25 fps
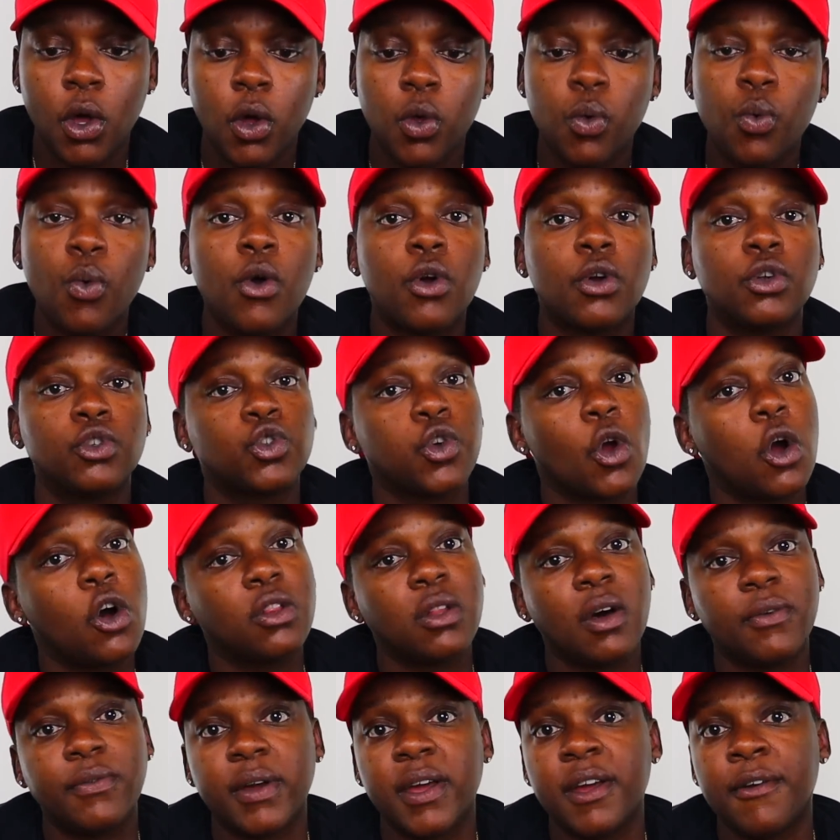You want
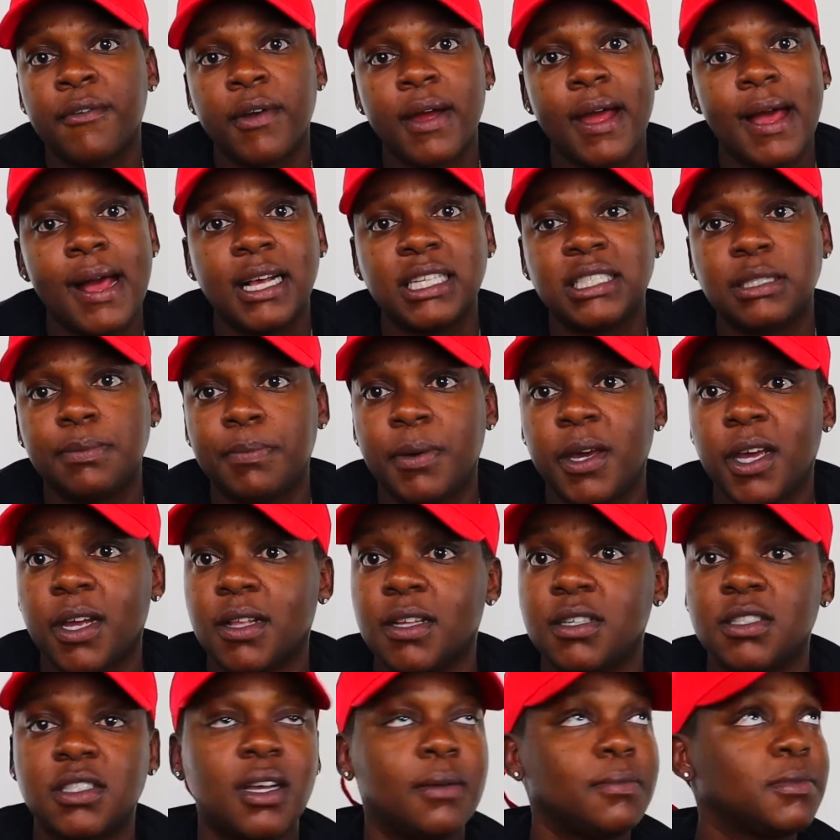control over every aspect.
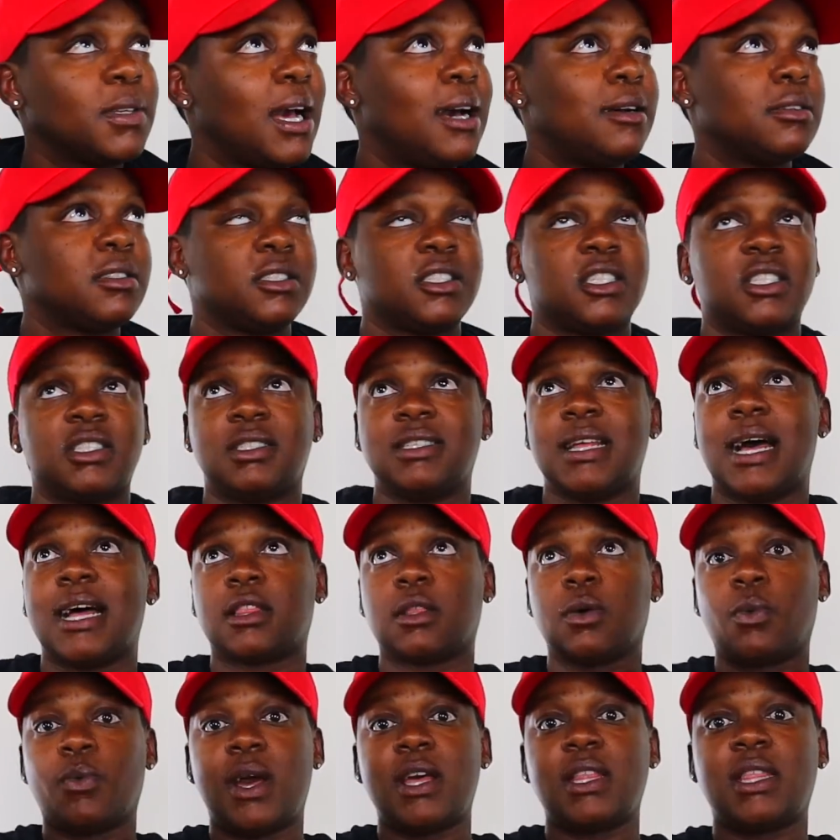And sometimes it's just
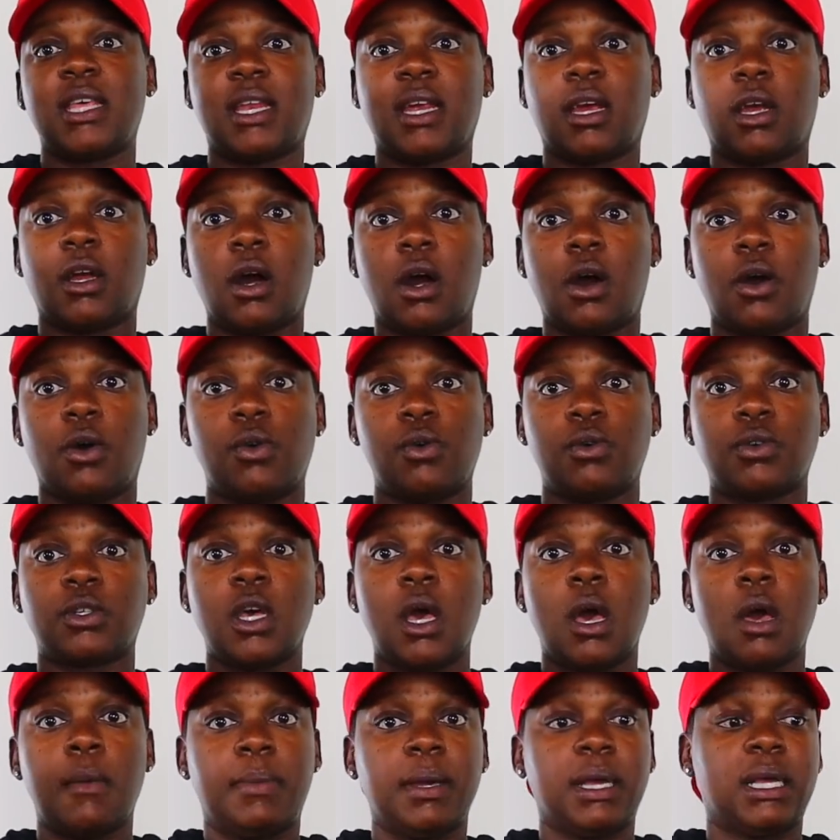not the way that it goes.
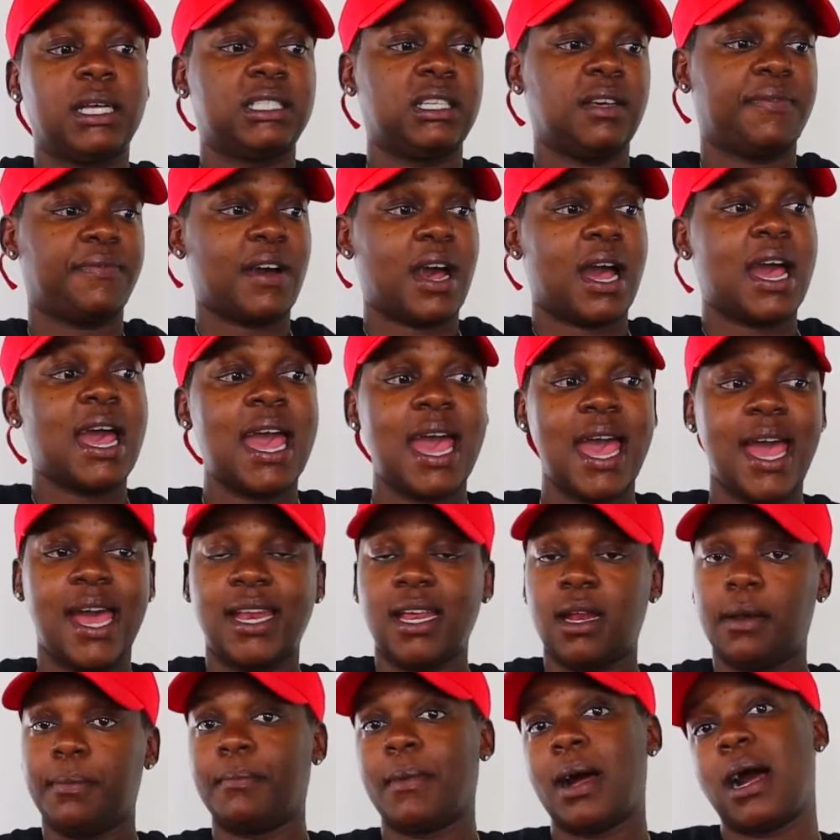Because if I had
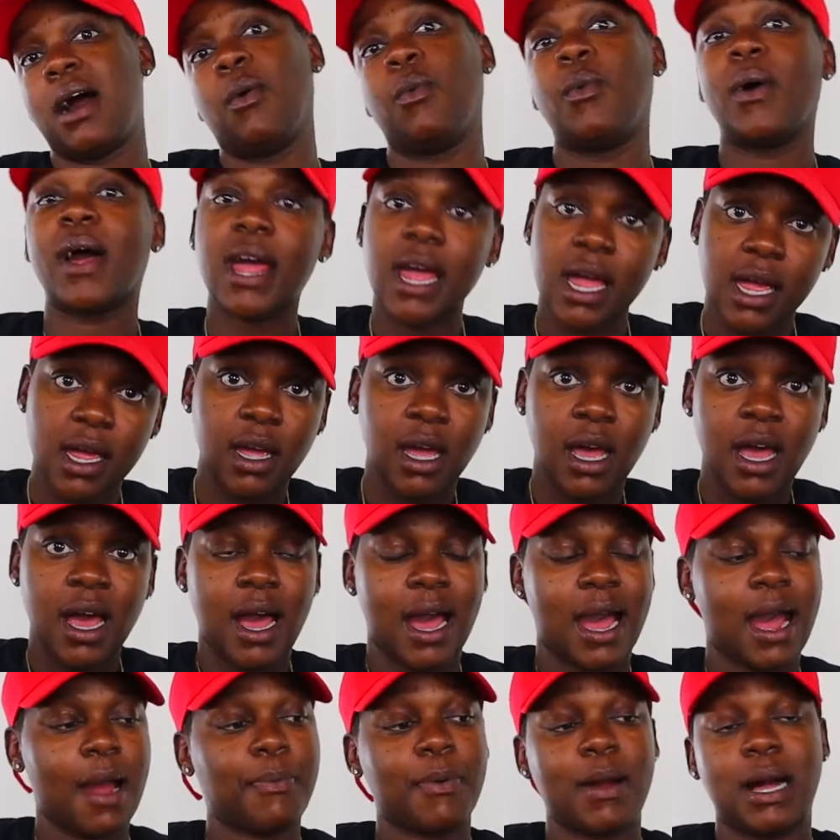it my way,
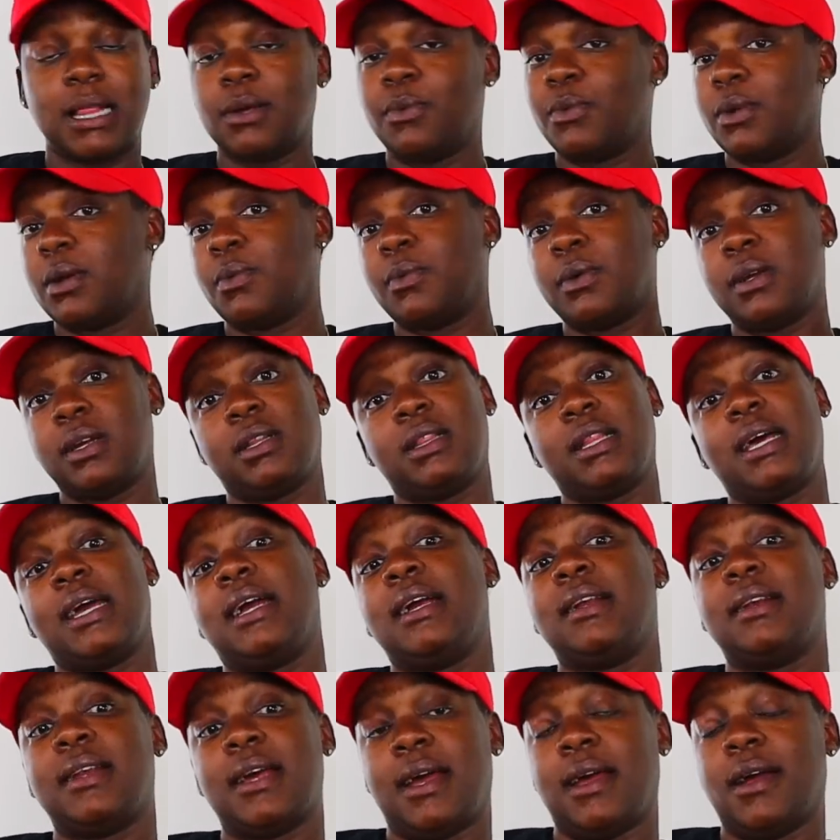I probably would have went and
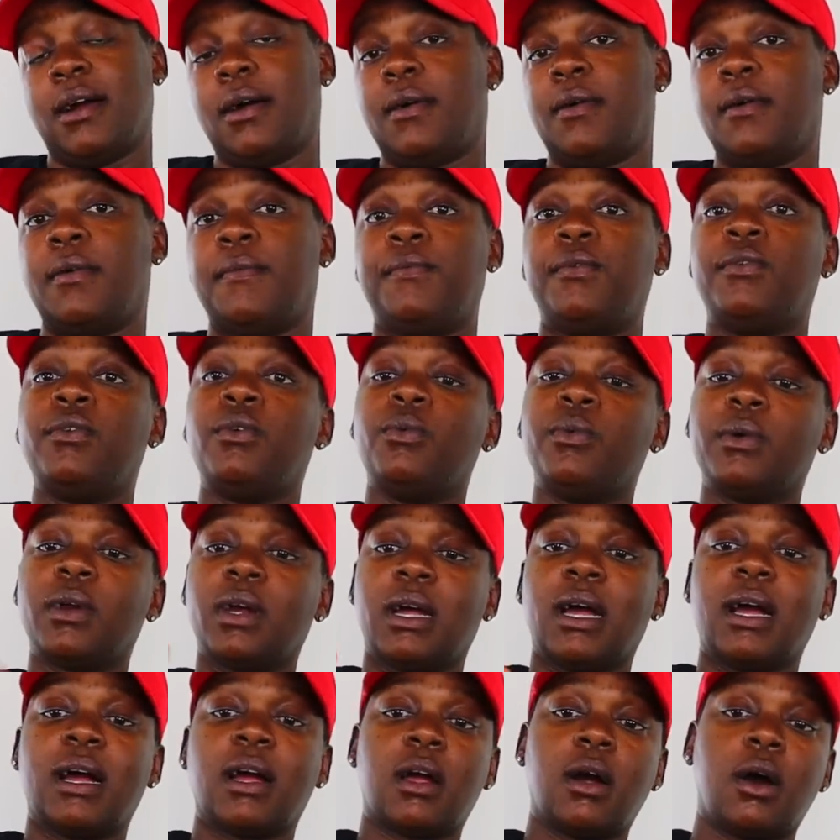laid down. Food
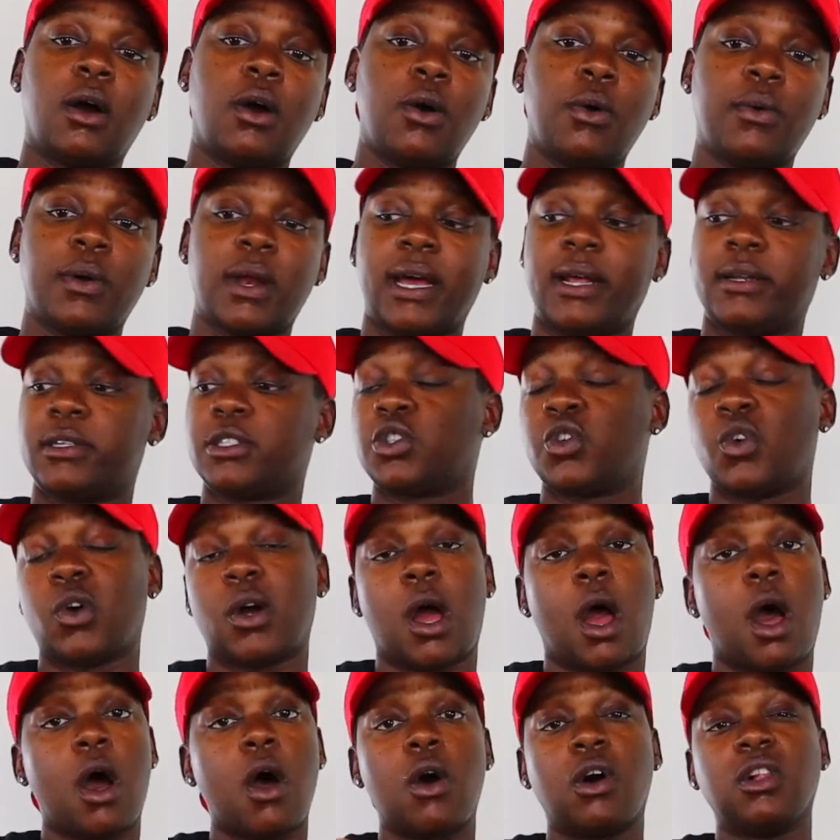would have got cold, would have had to
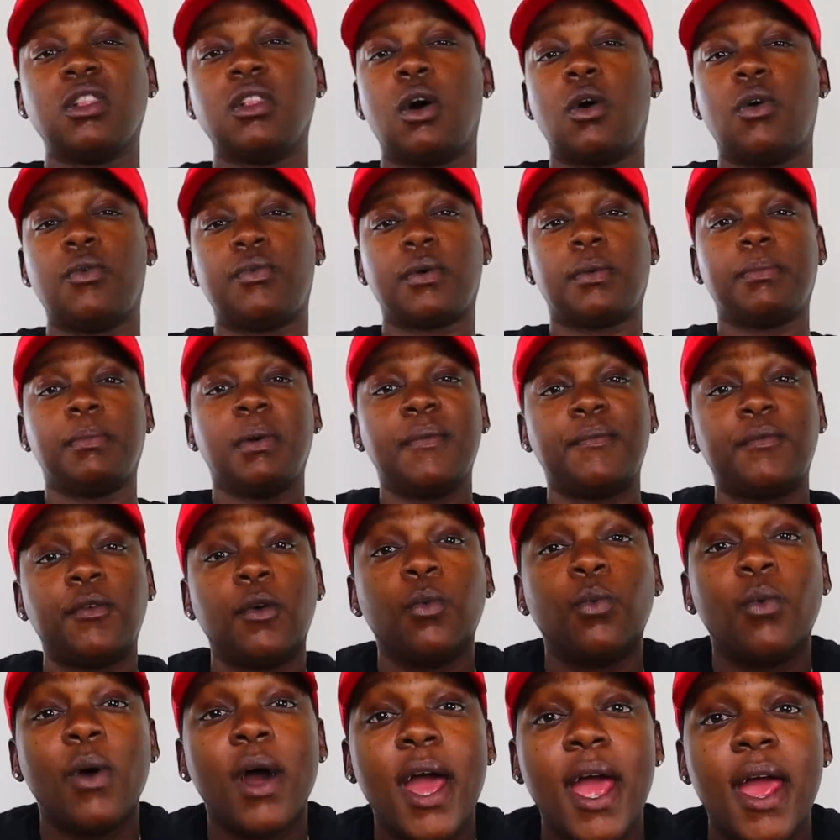start all over. But
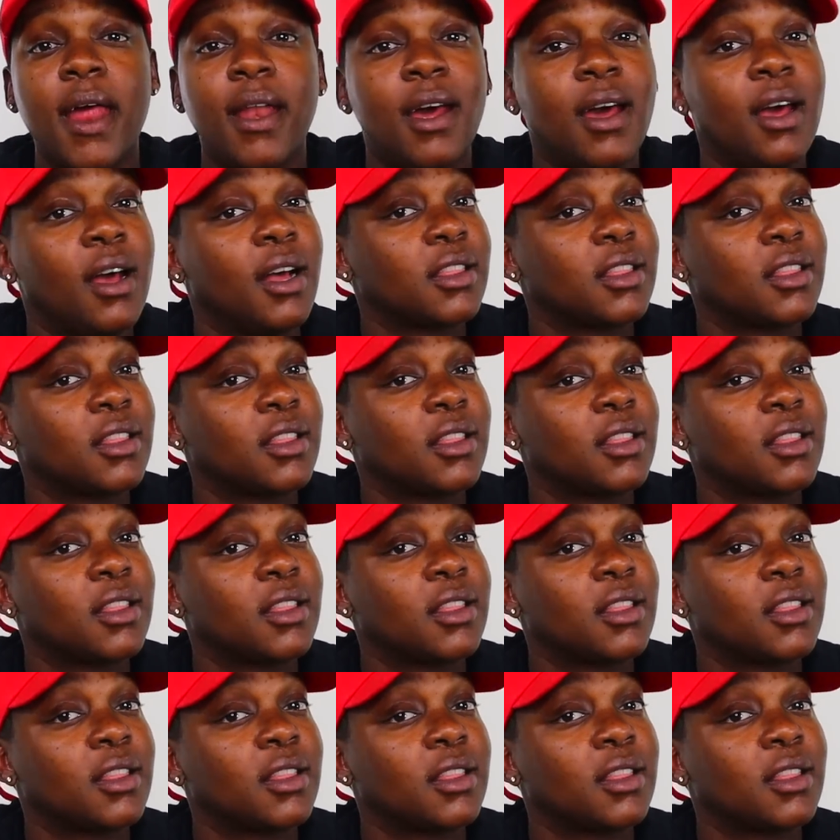for what?